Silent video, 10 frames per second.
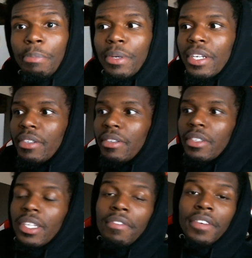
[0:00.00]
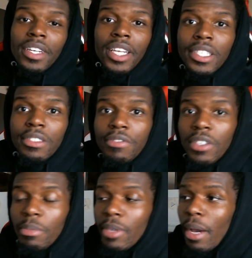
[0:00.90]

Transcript: But nevertheless, you feel me,